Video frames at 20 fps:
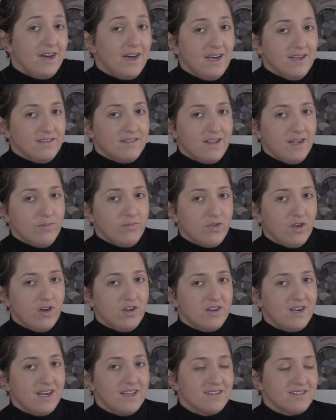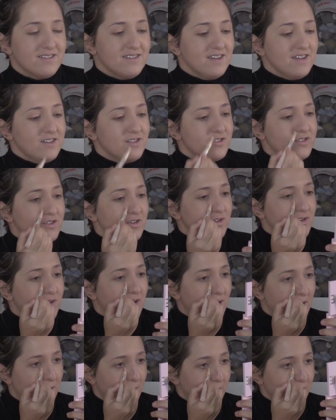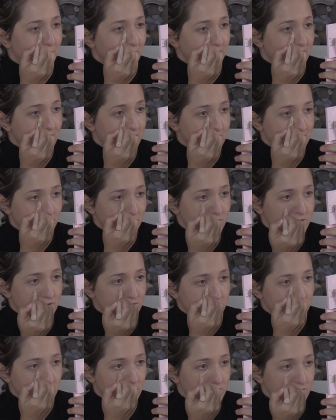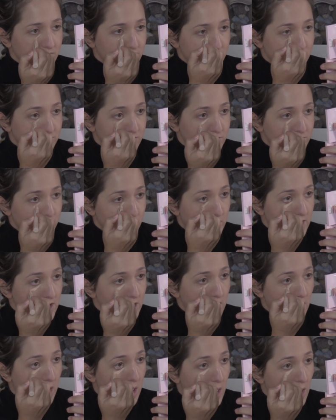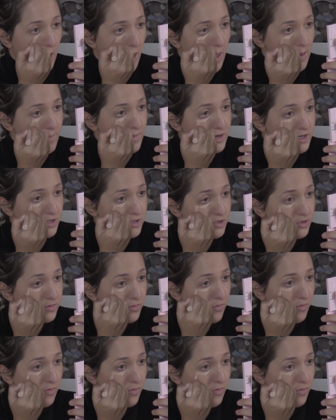I slept a lot last night, so I don't need as much concealer as usual, but just to